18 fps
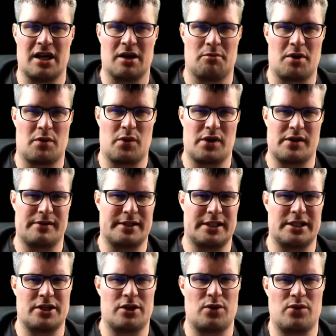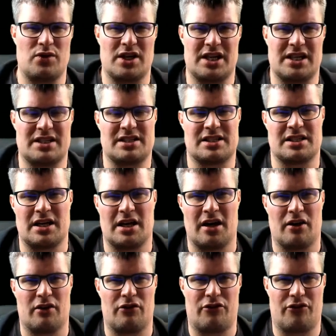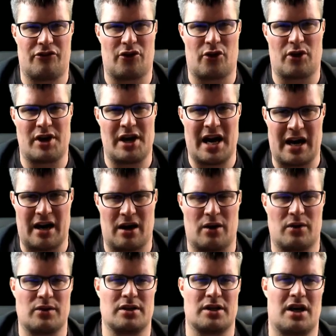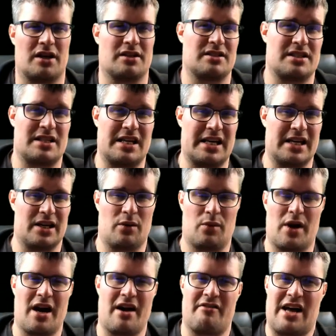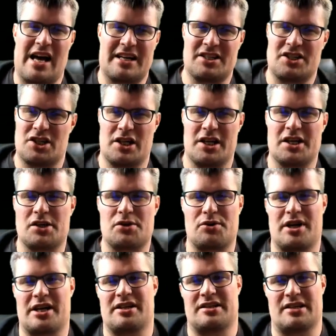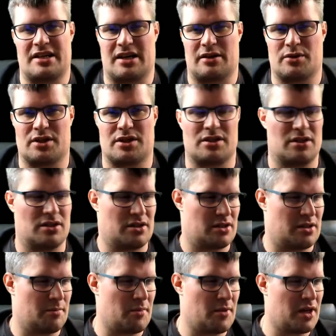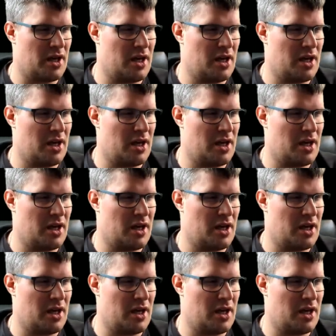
but we will do this for now until we have actually created our system.